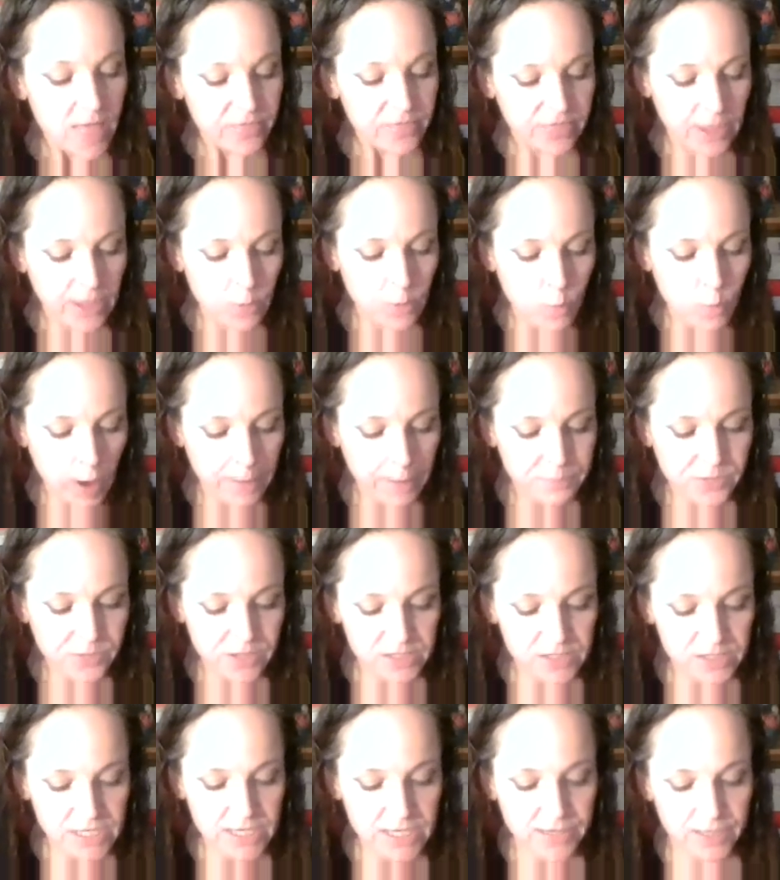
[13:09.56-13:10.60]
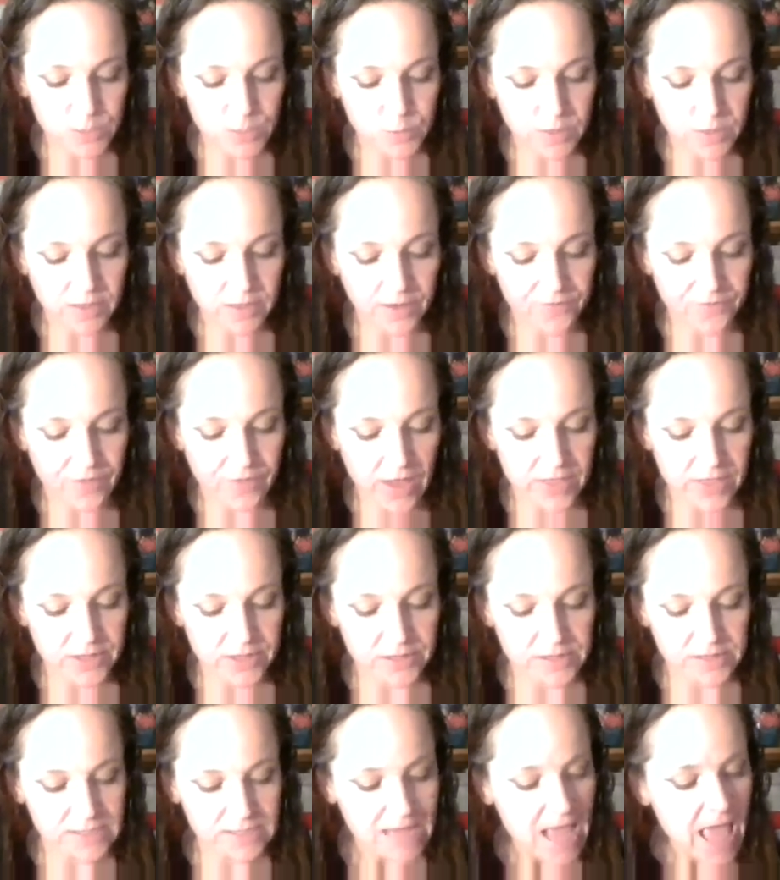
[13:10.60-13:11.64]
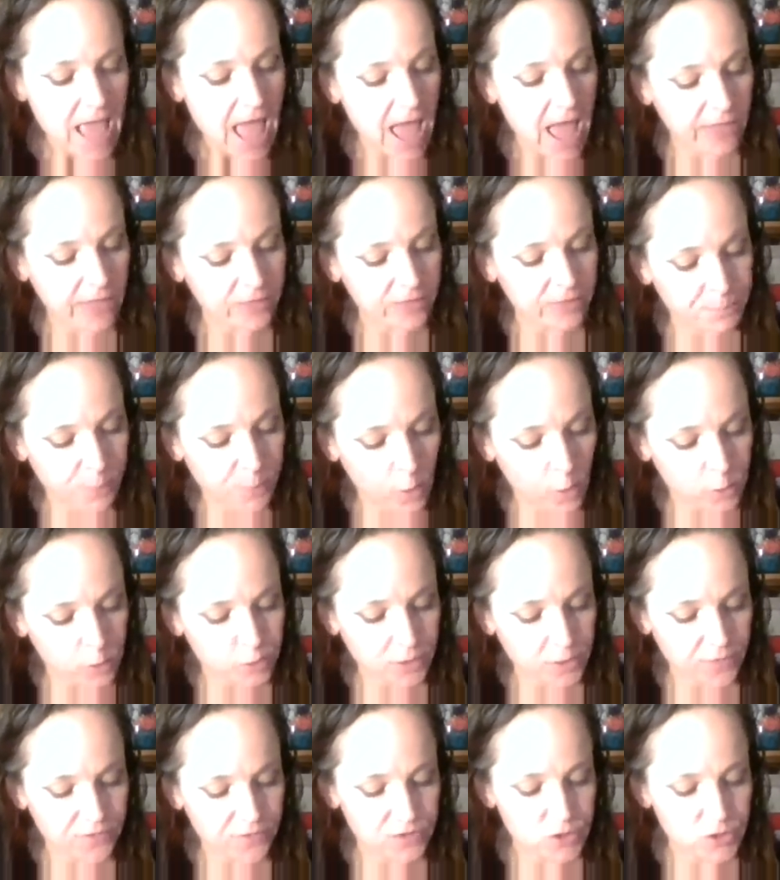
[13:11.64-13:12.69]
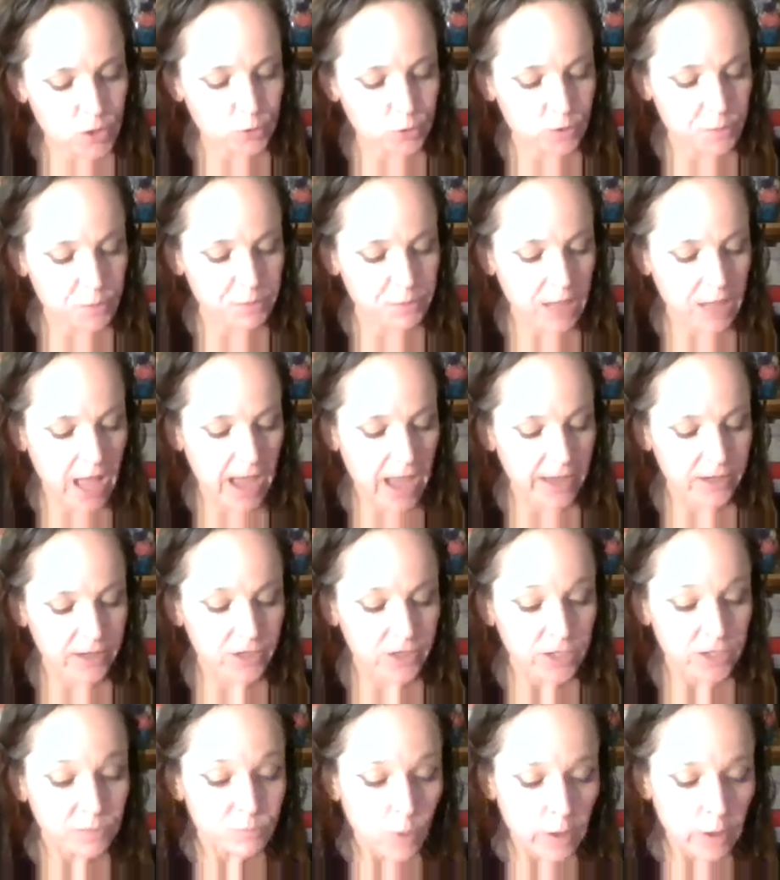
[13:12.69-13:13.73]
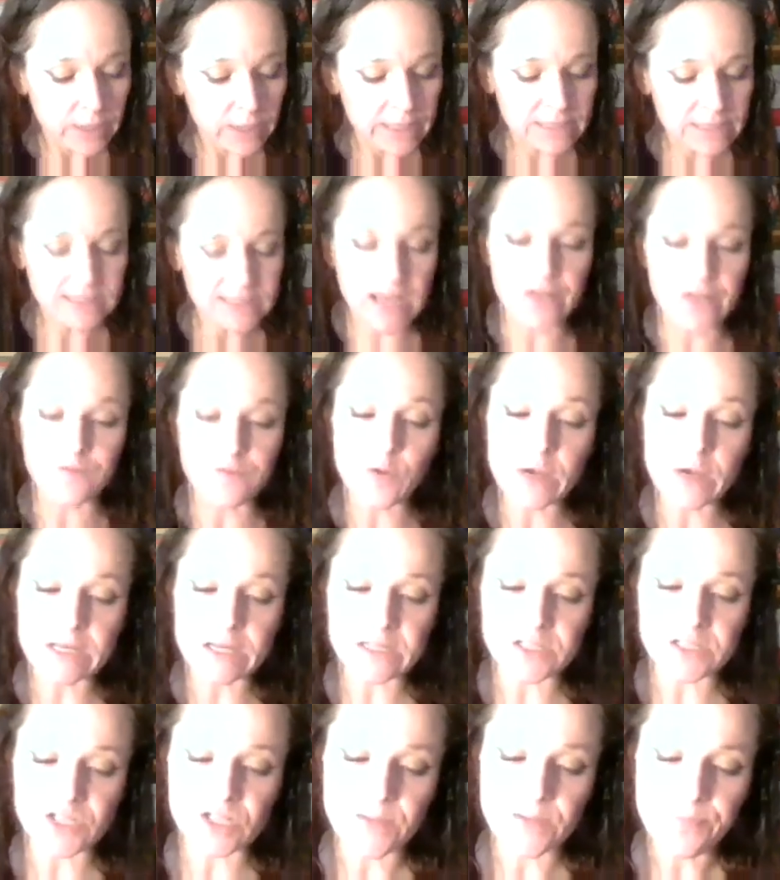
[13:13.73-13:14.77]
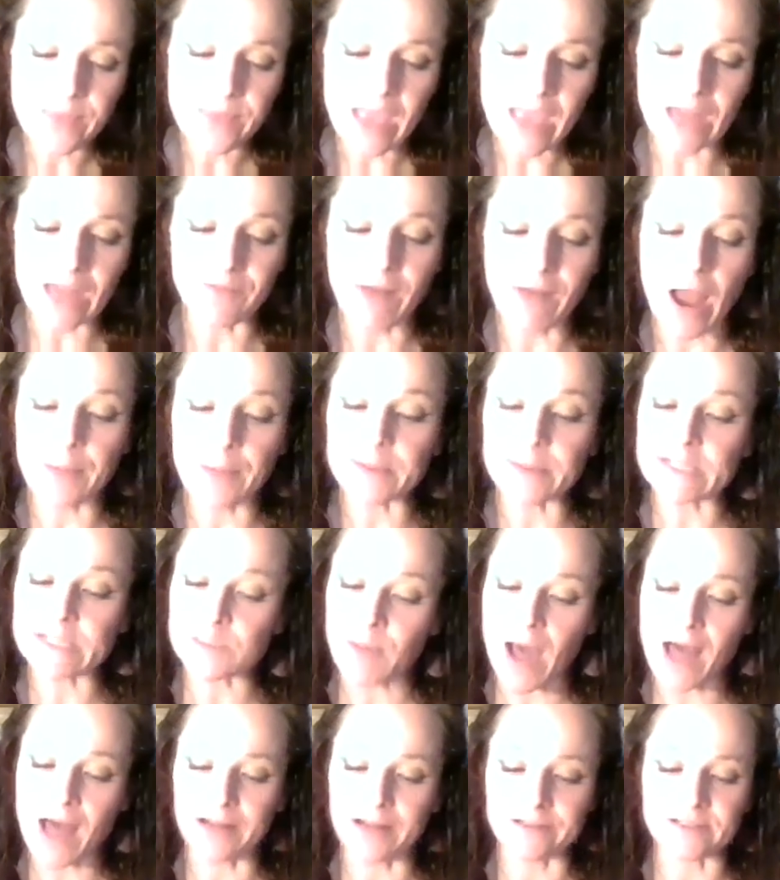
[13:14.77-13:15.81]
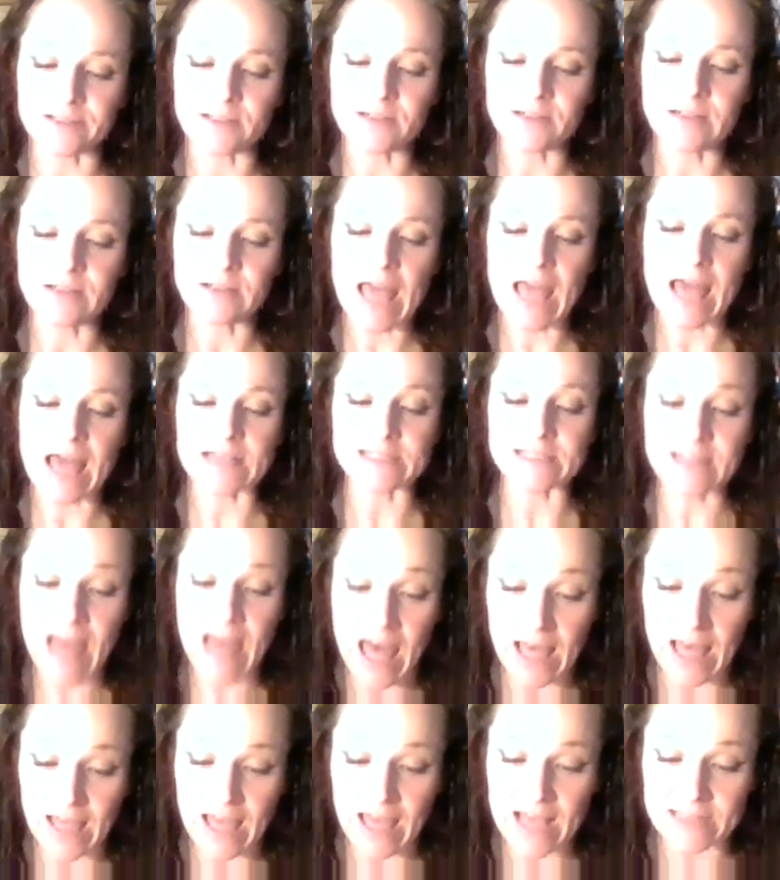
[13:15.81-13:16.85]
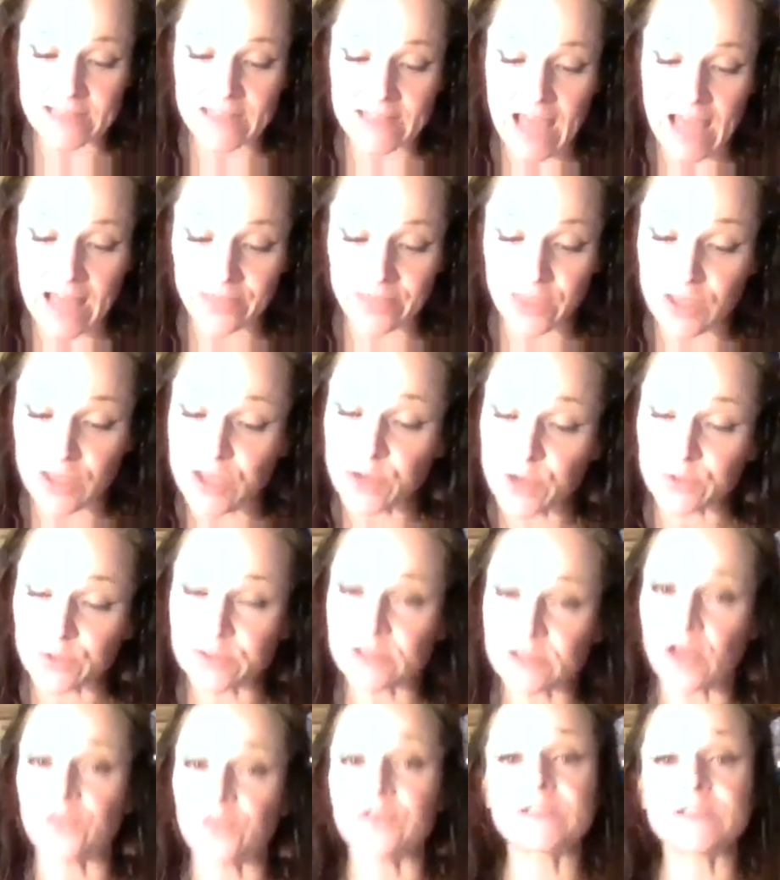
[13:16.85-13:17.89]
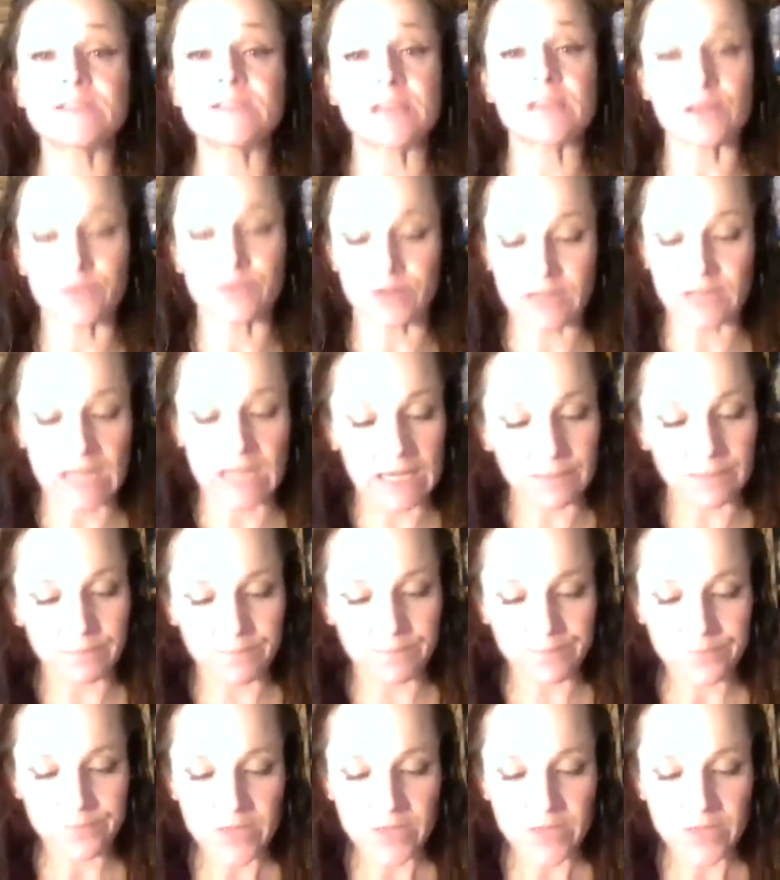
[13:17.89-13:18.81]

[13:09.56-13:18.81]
They wiped their tears with their feathers, and the bolder of the two replied, "Good morning, Tavuch." And Rabbit smiled at the use of his sacred name.